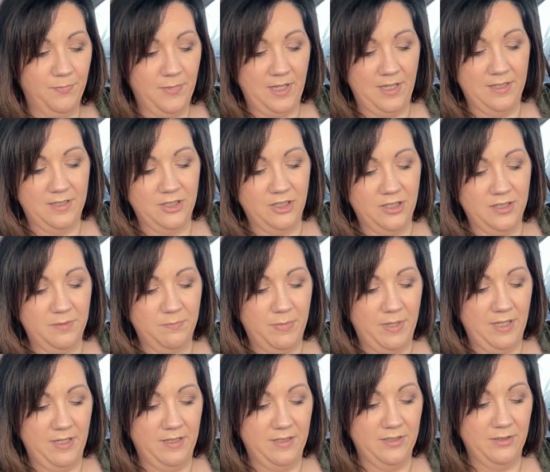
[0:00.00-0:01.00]
it's just
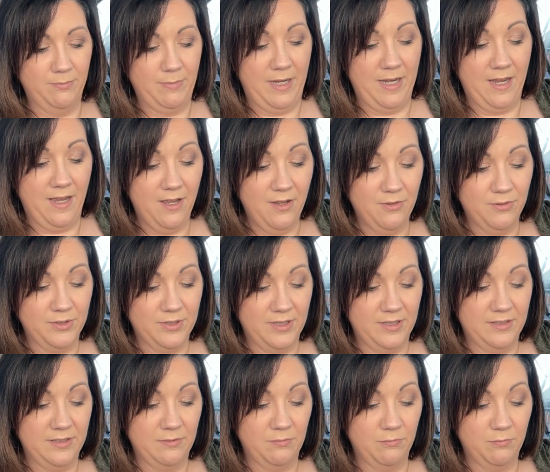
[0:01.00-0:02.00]
been, so my house
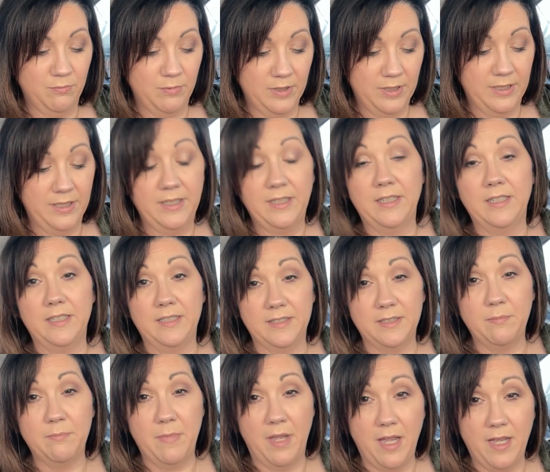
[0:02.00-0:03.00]
is really, is
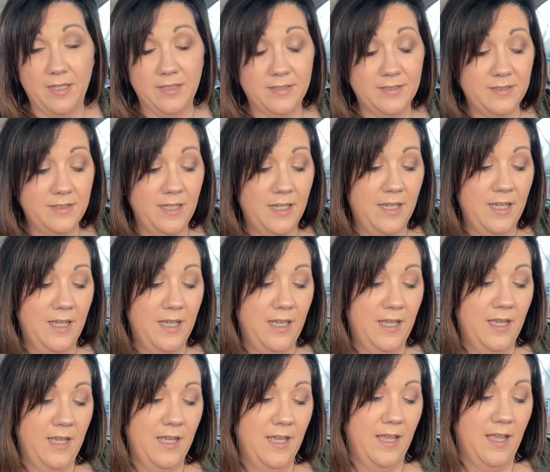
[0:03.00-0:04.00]
a mess.
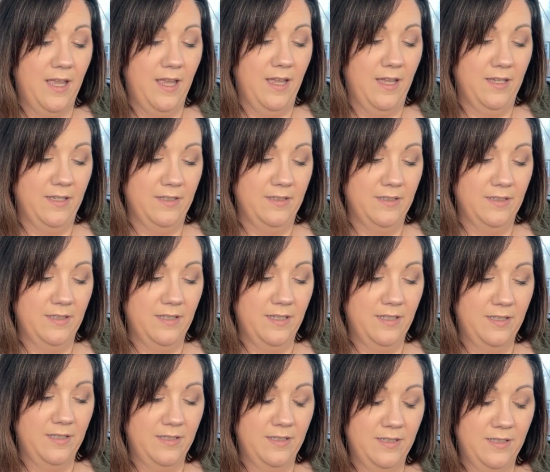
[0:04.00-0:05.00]
And
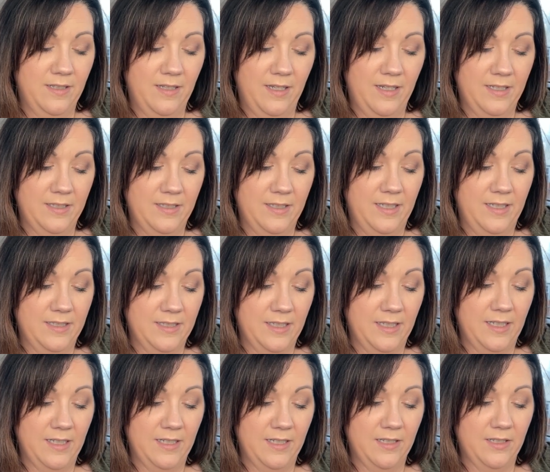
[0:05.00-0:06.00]
I need to
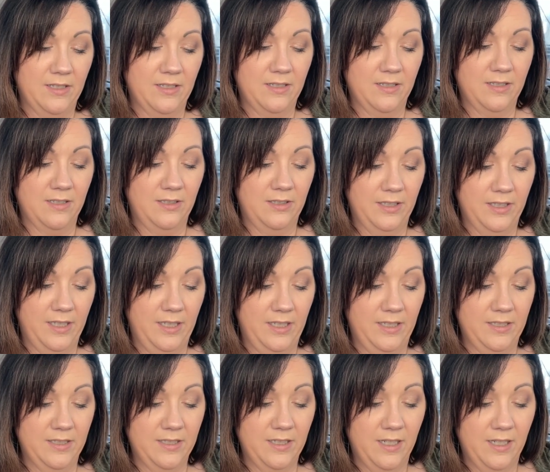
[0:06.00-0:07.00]
get it
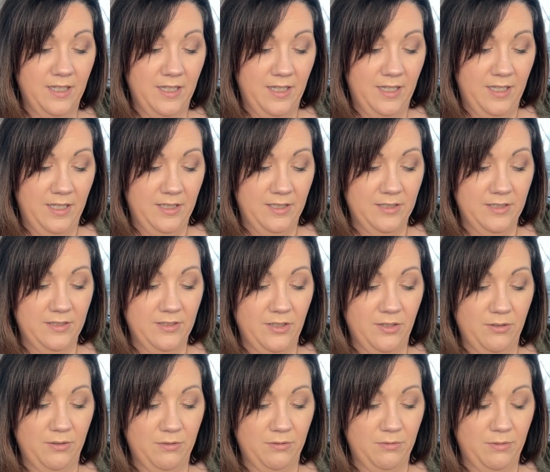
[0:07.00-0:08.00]
cleaned.
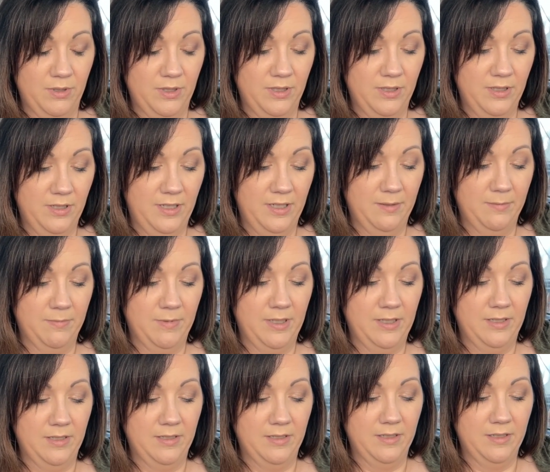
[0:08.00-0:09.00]
So I'm
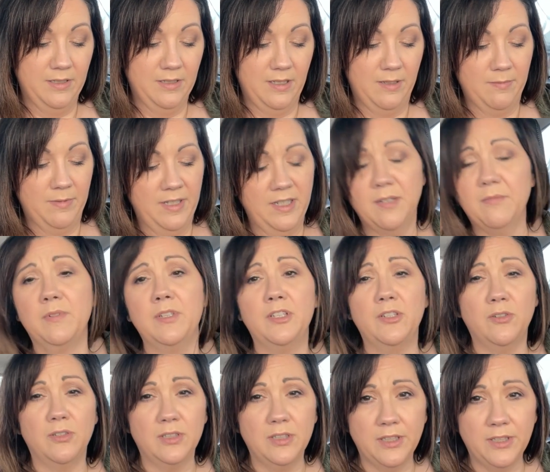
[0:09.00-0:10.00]
gonna, I think I'm gonna
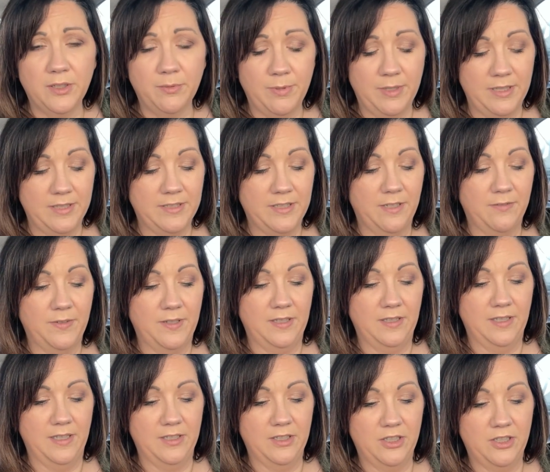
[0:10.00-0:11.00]
do a little bit of stuff at
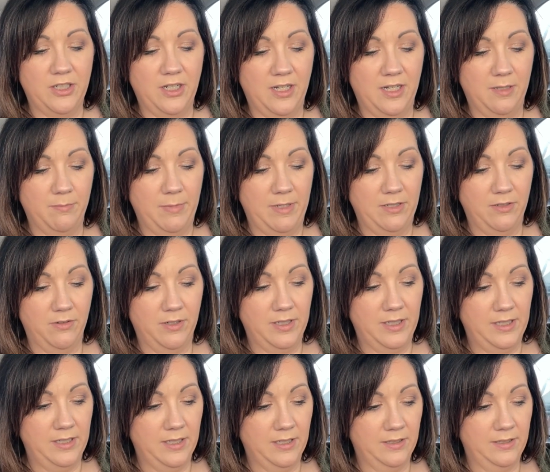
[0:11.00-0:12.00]
lunchtime. I know I
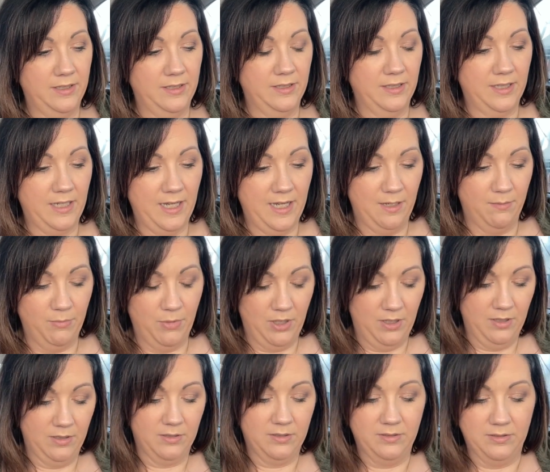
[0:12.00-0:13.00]
need to clean the cat
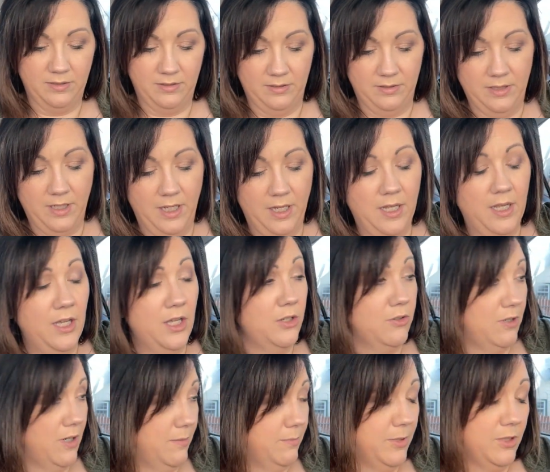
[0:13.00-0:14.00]
box and
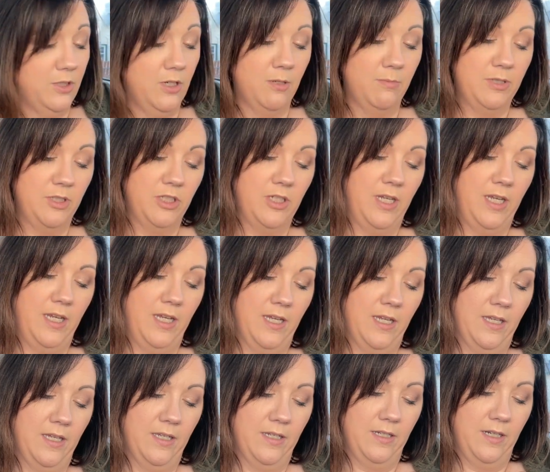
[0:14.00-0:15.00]
grab the garbage
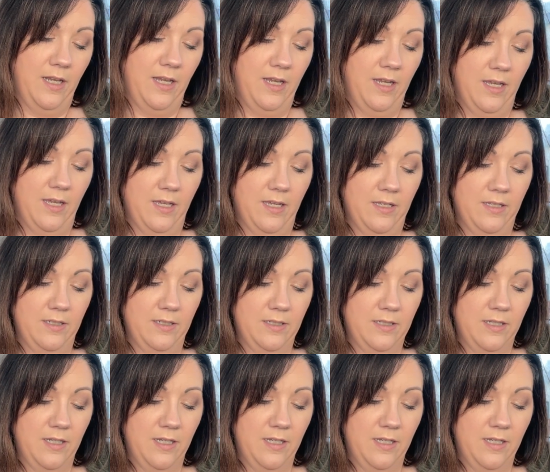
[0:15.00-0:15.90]
can and